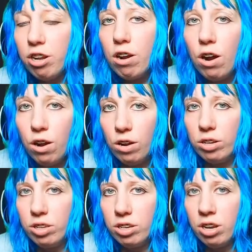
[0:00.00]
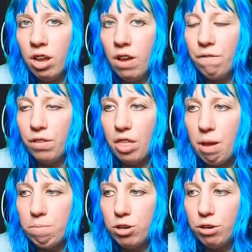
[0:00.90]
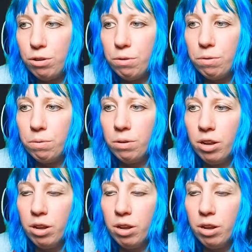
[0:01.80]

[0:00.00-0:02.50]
cost for them to